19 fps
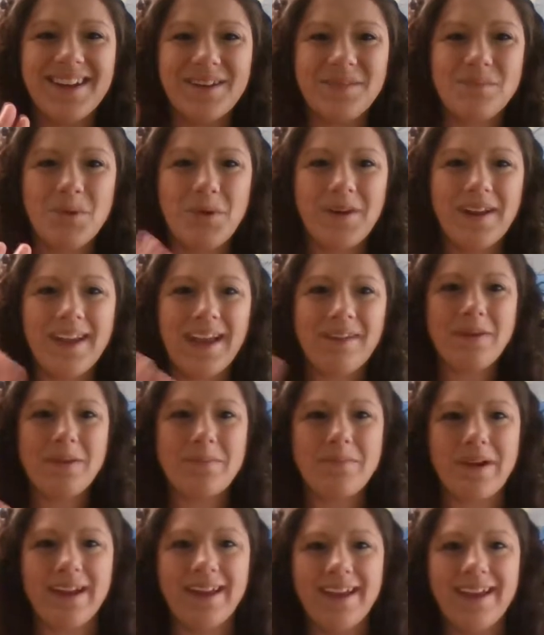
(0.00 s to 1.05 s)
Morning,
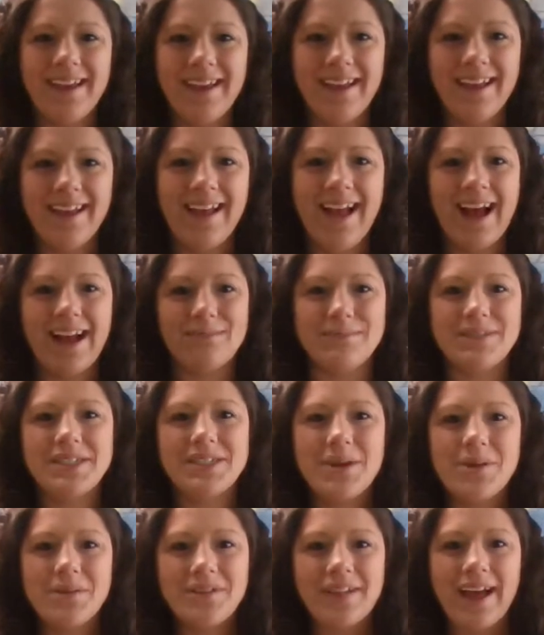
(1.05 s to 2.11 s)
everybody. I'm
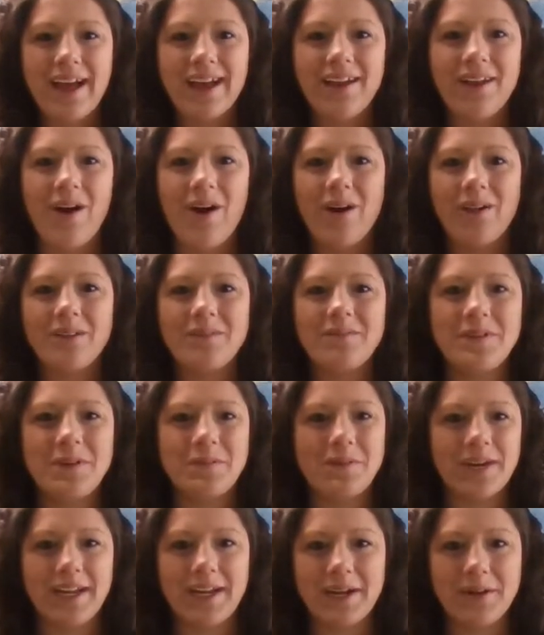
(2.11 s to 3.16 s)
so glad all of you
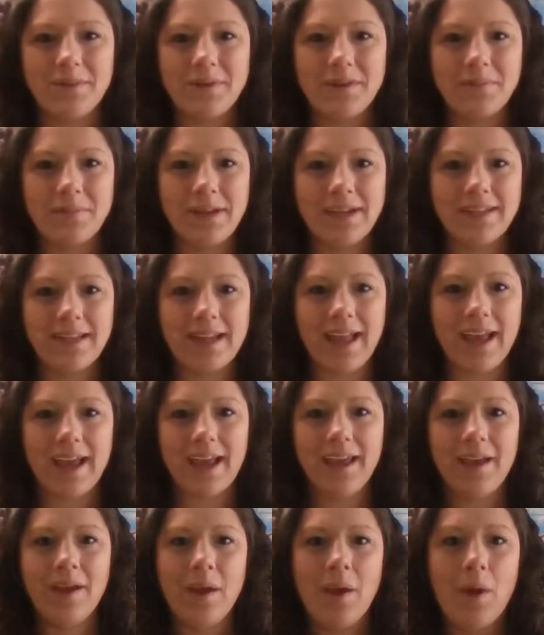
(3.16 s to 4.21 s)
are here with me
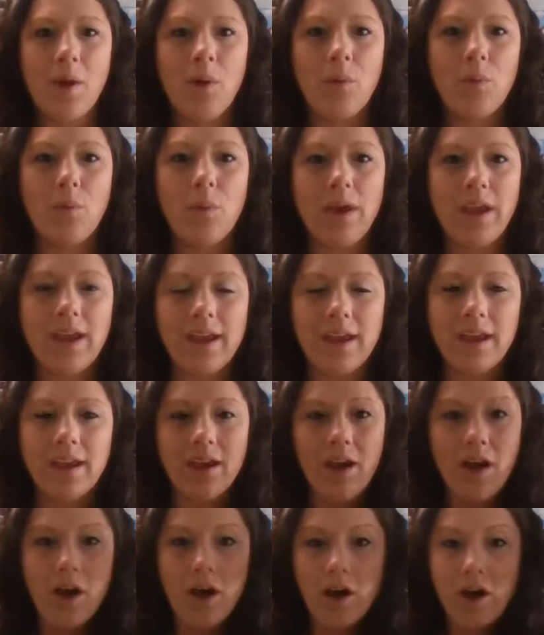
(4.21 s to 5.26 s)
today. We
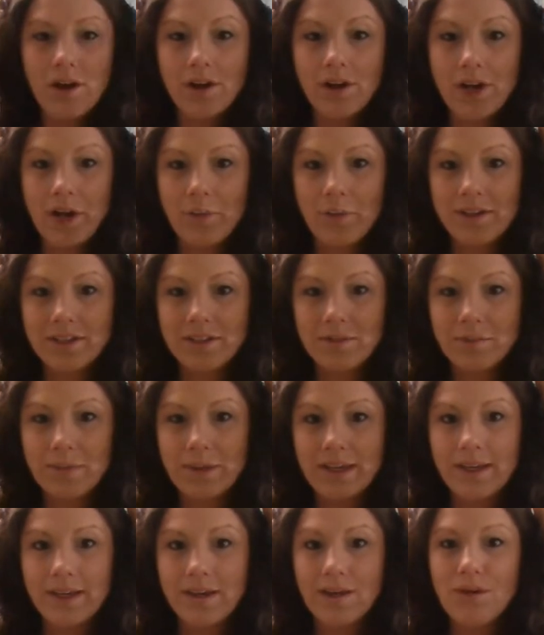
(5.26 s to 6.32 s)
are going to
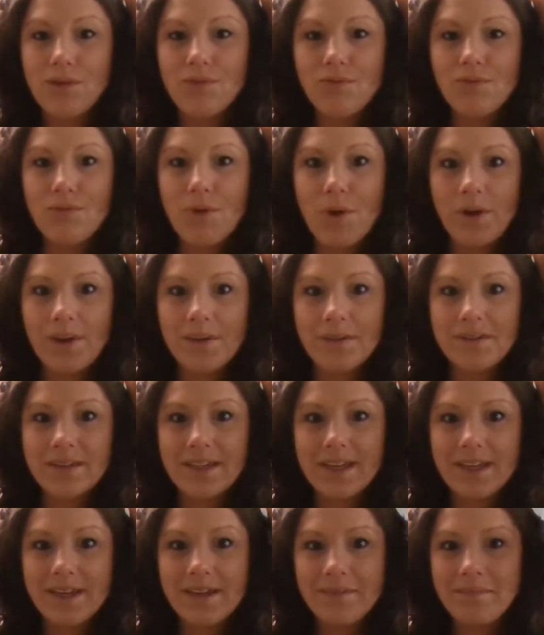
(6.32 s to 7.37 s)
be
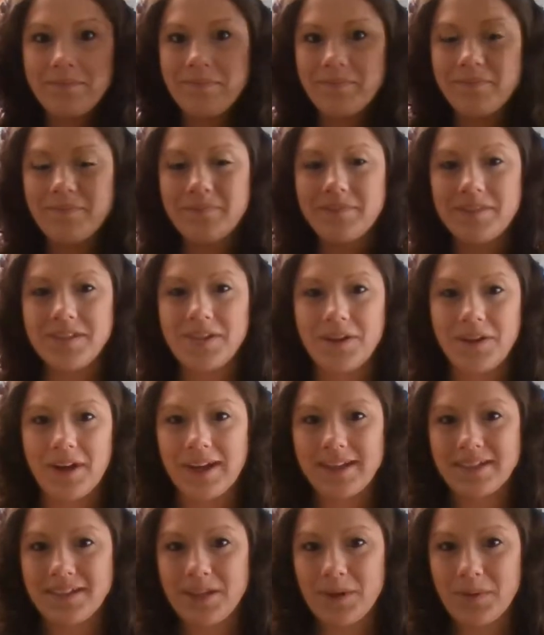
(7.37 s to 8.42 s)
royalty. Do you
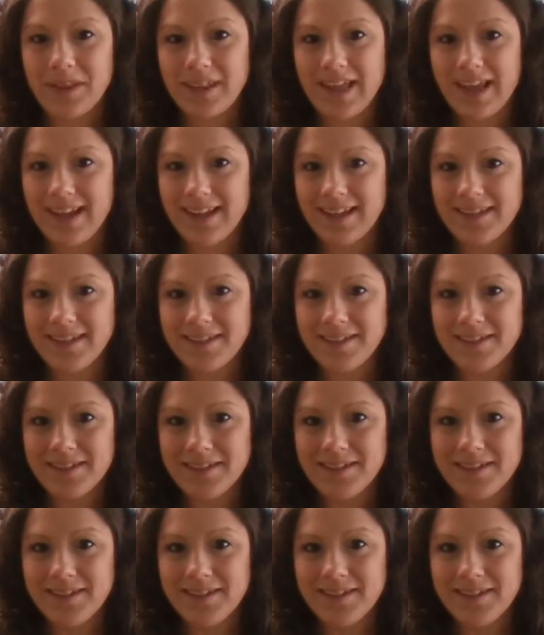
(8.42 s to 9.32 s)
guys know what that is?